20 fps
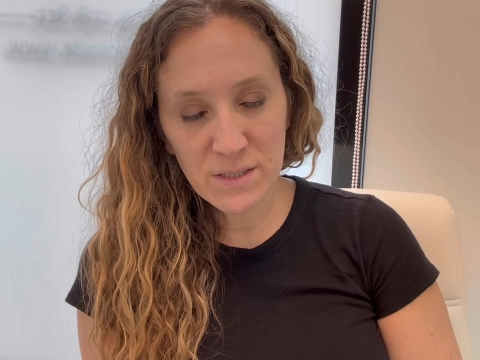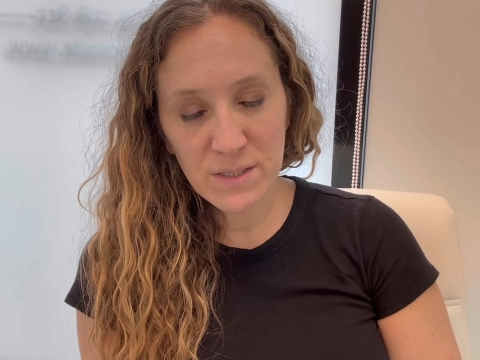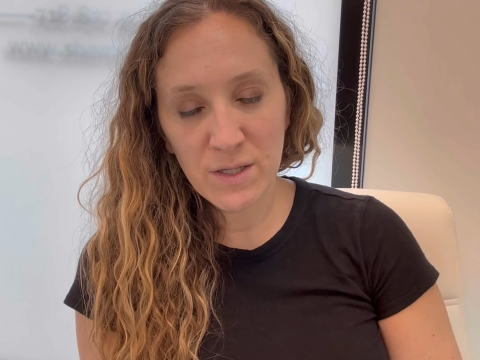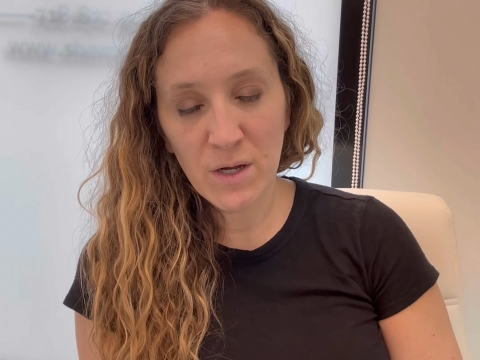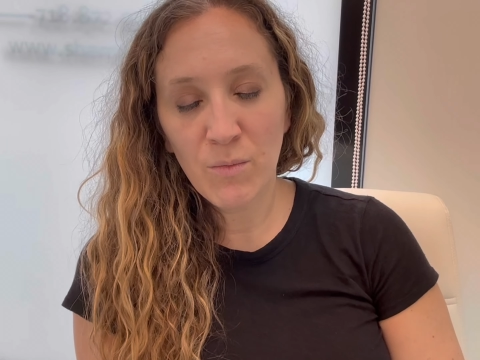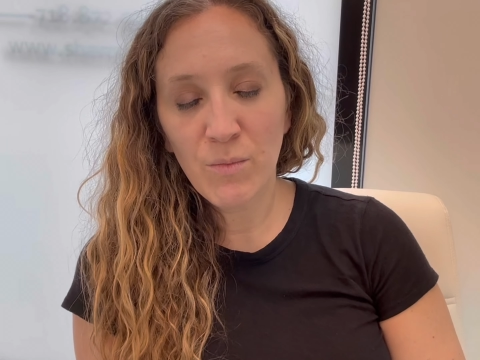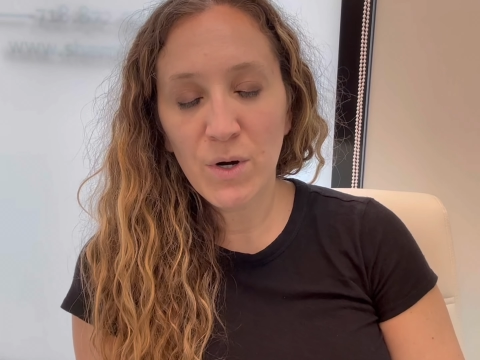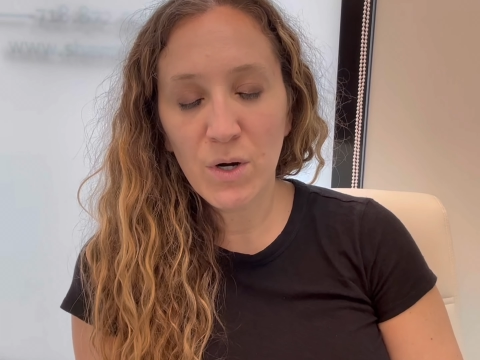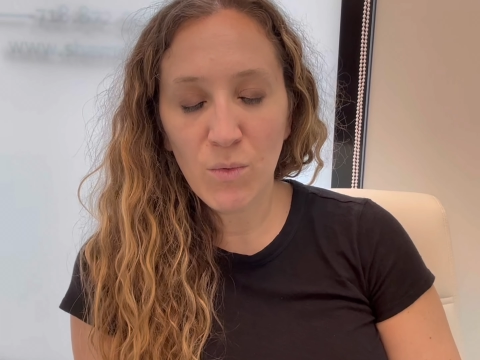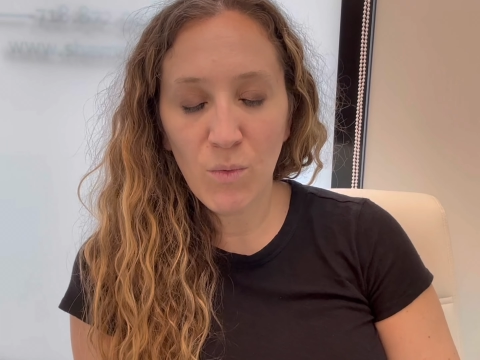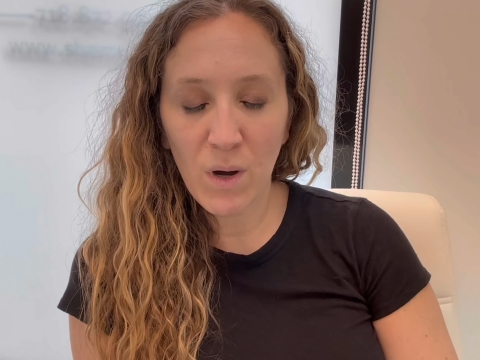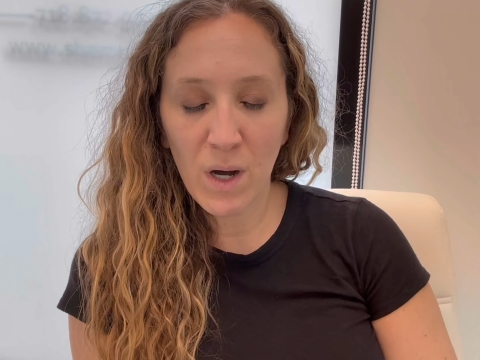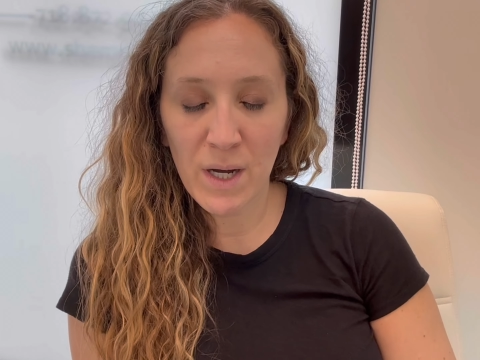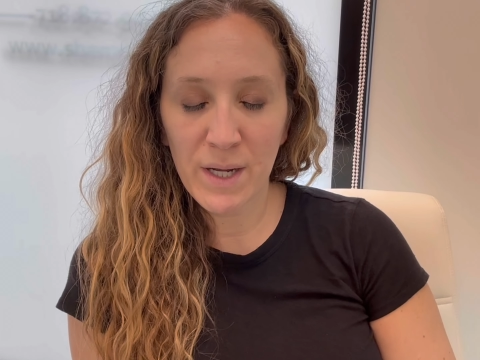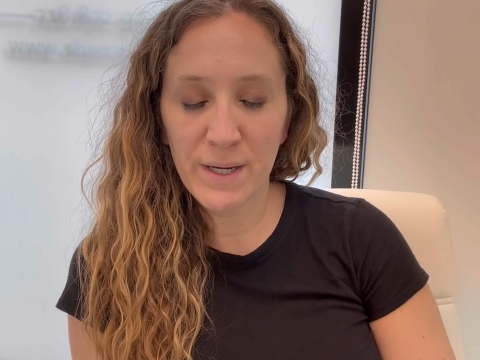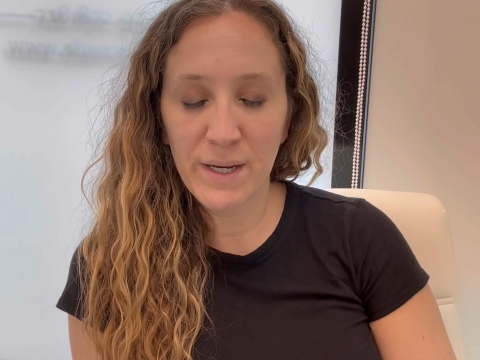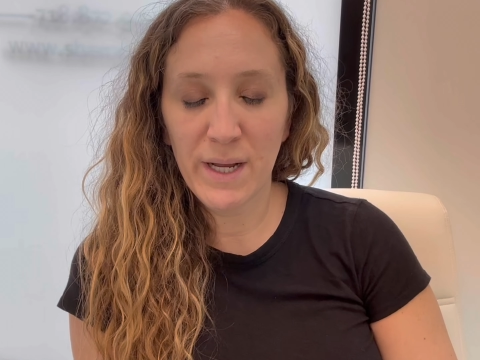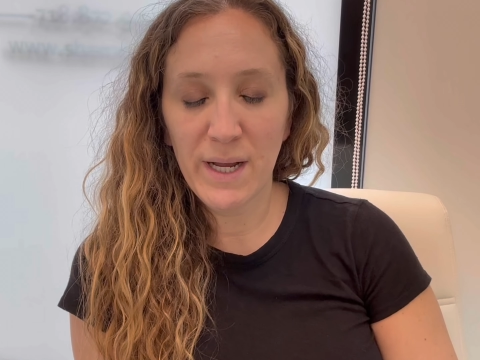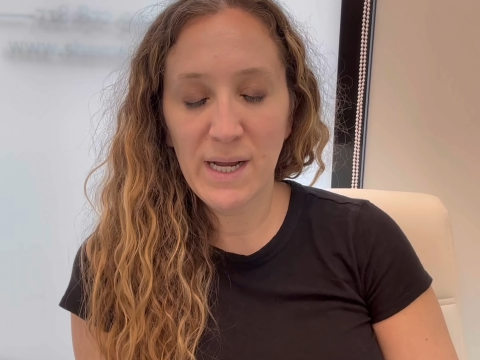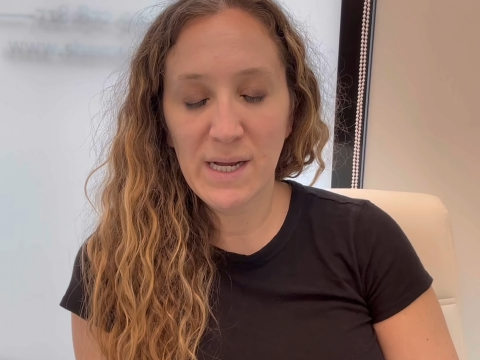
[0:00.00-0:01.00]
Number
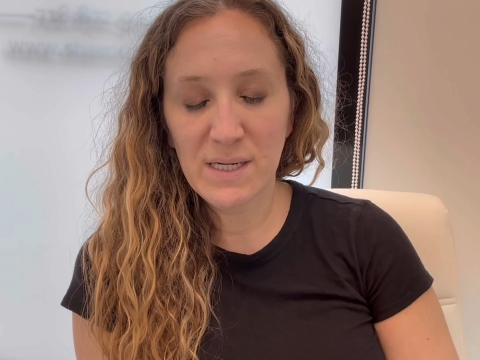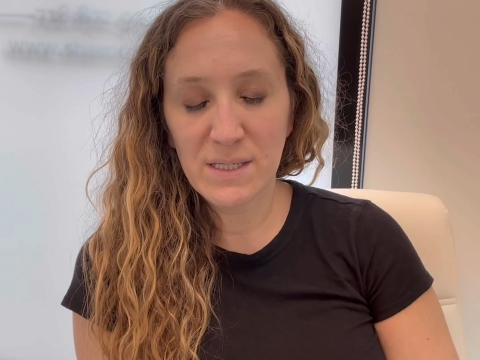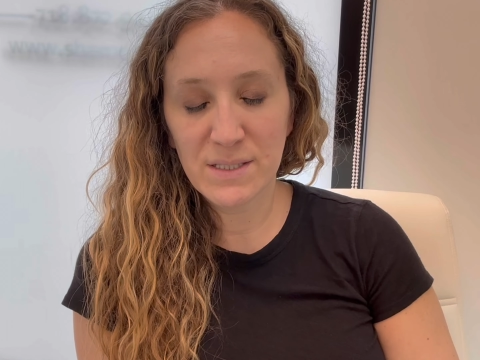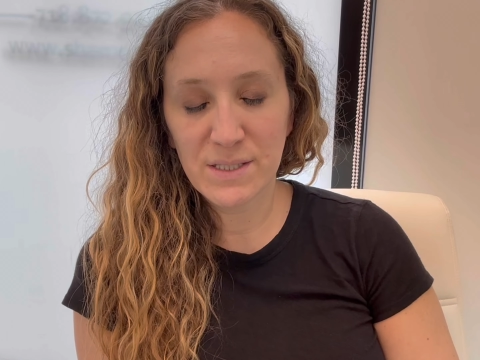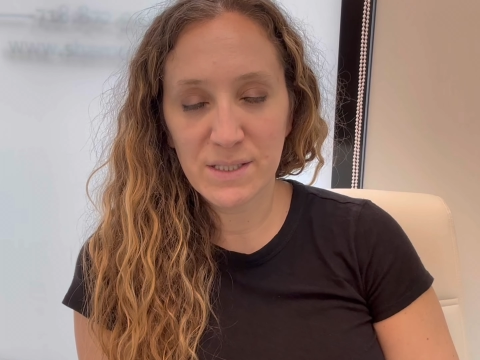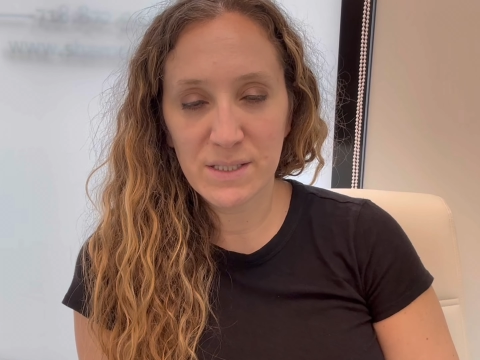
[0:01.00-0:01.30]
one, it